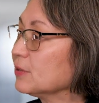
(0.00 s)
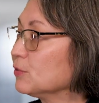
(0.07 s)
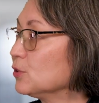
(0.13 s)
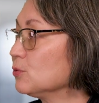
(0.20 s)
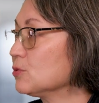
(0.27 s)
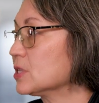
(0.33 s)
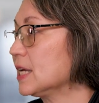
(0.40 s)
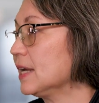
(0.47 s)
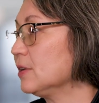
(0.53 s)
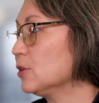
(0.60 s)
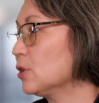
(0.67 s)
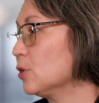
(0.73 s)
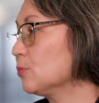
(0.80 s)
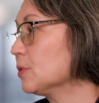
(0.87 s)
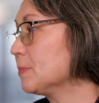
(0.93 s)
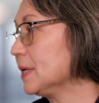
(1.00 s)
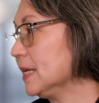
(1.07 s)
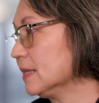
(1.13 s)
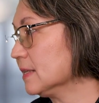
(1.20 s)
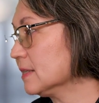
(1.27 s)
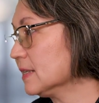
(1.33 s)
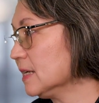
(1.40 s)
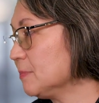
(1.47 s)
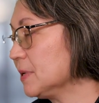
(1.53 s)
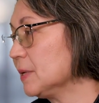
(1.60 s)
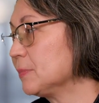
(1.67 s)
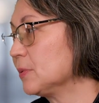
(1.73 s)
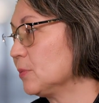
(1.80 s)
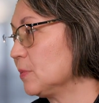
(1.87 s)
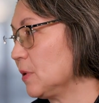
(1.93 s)
if you say no repeatedly,
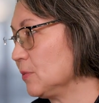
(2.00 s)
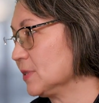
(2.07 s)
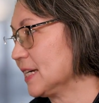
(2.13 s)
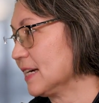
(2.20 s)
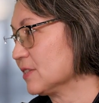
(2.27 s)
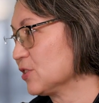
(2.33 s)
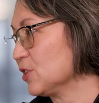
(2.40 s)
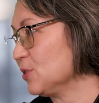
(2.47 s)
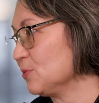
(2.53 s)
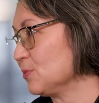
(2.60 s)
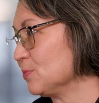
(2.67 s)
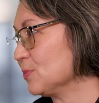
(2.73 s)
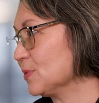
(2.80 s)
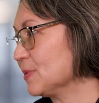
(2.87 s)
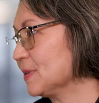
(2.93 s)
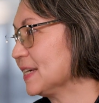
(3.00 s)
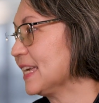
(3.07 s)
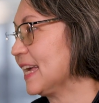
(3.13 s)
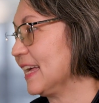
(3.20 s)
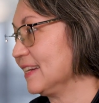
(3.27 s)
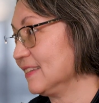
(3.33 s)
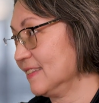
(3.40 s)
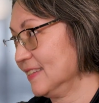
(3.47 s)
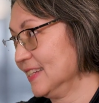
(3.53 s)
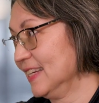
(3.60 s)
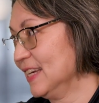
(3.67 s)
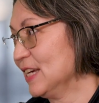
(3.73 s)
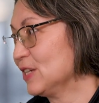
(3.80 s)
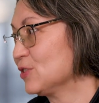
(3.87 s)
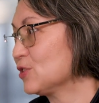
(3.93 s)
people won't ask you again.
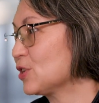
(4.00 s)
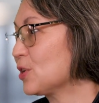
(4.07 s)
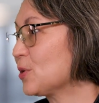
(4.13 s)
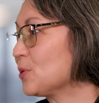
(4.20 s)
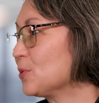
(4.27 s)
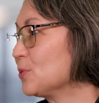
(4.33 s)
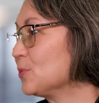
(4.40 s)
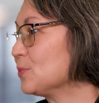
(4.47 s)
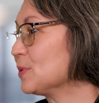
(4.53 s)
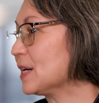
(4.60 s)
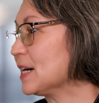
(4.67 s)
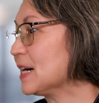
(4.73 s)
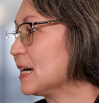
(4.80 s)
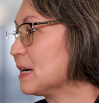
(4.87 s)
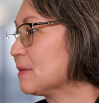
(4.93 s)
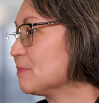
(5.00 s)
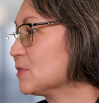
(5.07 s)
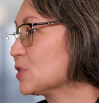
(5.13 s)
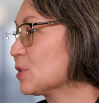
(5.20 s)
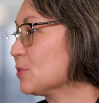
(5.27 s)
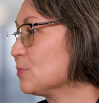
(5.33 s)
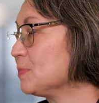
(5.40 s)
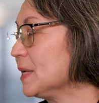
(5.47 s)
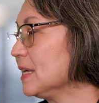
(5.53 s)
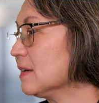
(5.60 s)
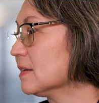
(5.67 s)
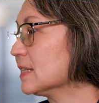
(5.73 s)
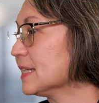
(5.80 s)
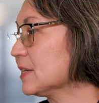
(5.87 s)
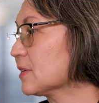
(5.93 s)
So, so
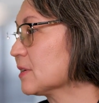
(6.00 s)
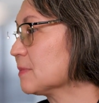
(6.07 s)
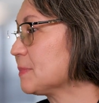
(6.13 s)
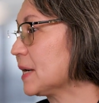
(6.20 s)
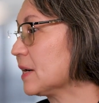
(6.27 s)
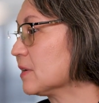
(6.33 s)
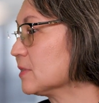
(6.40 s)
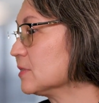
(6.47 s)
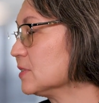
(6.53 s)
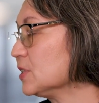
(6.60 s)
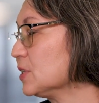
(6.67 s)
being clear about,